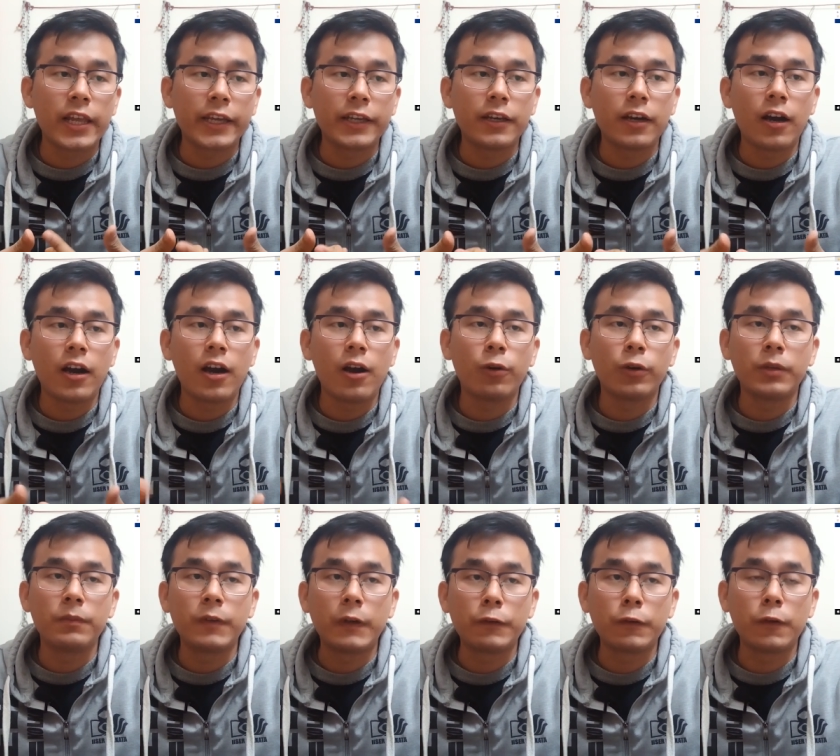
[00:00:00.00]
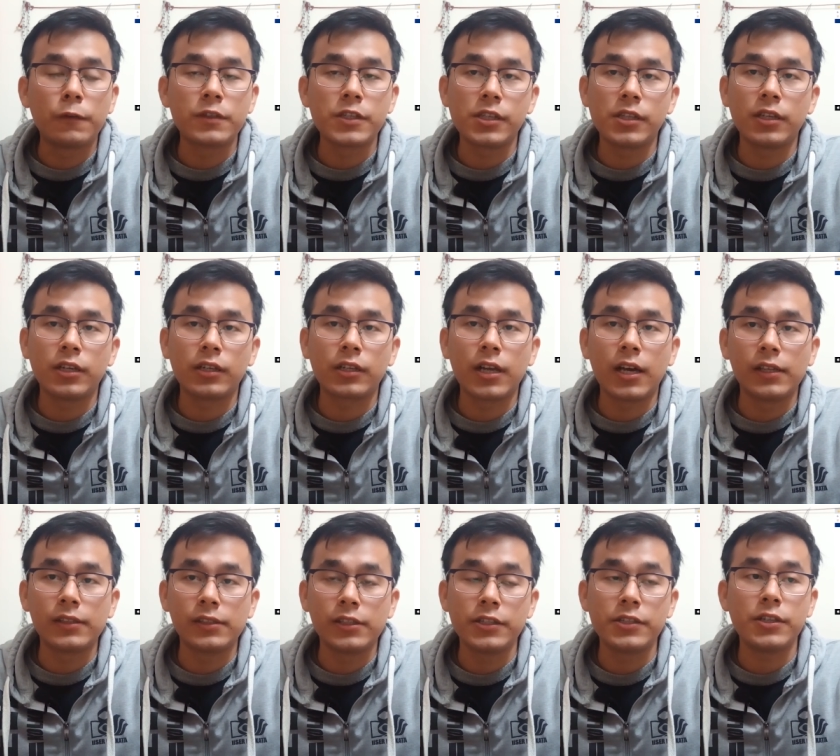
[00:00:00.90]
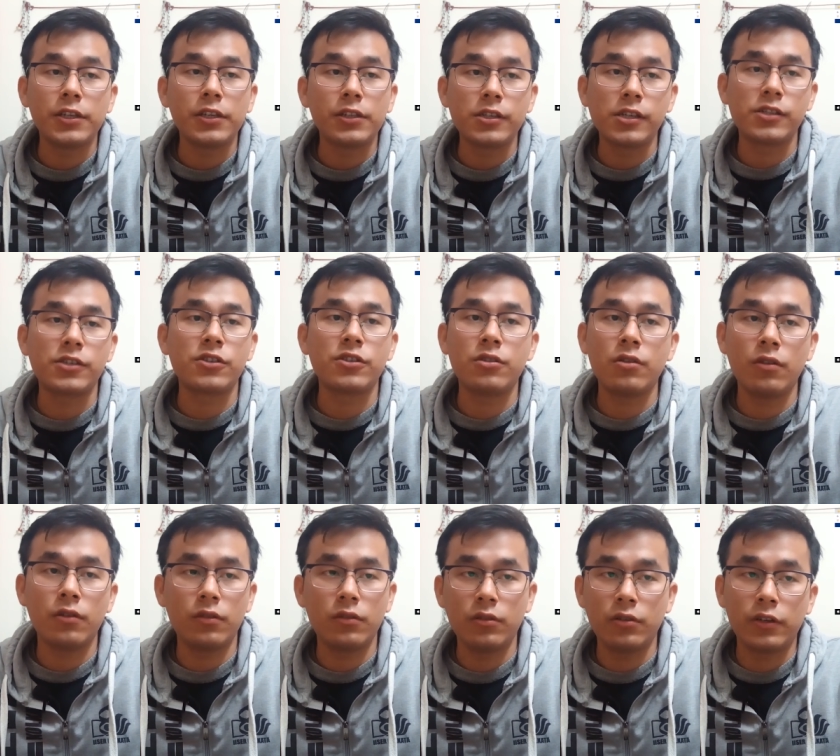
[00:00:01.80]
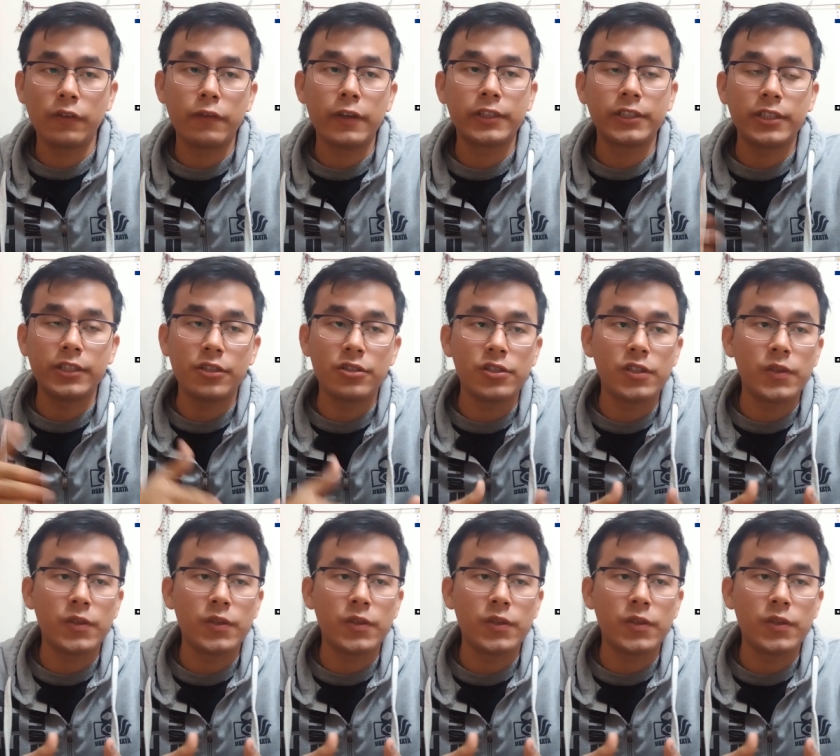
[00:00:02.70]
like how it performs in the classes, that's reflected in the